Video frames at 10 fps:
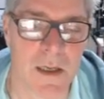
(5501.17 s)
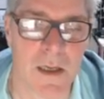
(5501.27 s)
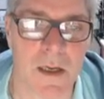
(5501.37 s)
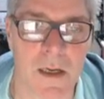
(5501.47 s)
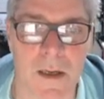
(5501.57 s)

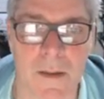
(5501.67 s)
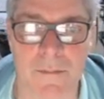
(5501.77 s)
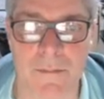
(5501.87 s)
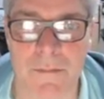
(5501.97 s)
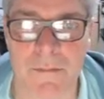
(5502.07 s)

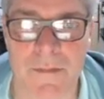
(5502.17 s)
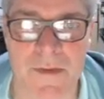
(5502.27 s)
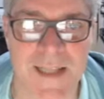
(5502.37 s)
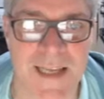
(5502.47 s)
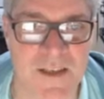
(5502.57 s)
um,
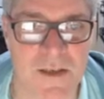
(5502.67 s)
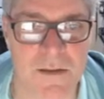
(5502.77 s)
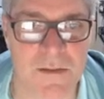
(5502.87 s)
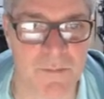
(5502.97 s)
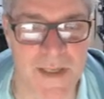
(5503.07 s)
slash
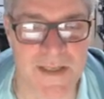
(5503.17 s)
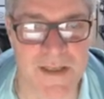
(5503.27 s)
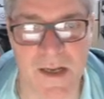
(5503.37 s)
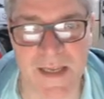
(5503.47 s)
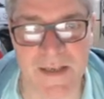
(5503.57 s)

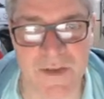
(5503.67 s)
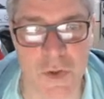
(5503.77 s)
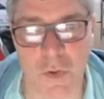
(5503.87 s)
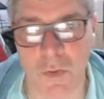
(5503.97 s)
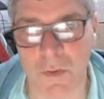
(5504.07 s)
PCIe
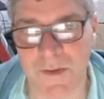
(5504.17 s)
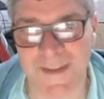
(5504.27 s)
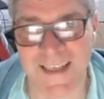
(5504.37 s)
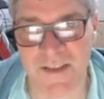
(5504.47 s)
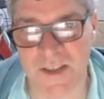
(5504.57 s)
2
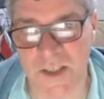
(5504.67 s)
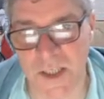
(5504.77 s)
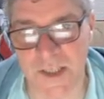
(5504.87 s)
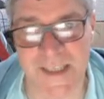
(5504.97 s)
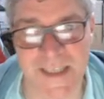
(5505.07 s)
slash
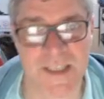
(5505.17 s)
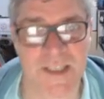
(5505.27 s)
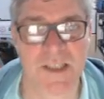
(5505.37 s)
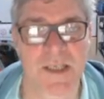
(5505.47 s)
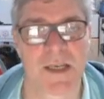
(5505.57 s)

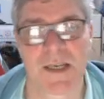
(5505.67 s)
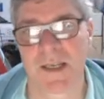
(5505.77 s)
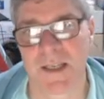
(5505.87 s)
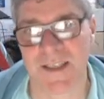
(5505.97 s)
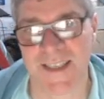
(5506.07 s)
SERDES
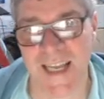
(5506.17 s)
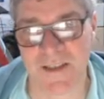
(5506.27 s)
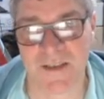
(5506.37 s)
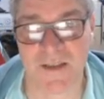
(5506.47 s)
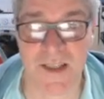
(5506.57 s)

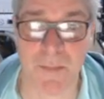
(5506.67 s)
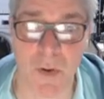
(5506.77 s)
slash the